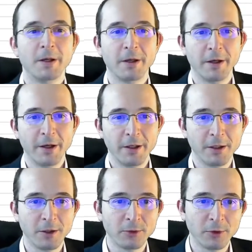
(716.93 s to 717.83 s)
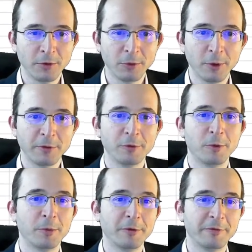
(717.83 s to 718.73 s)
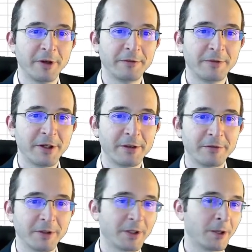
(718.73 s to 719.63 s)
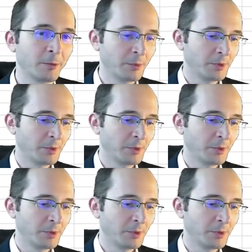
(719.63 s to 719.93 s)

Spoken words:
And it gets you to 44.55, and that would be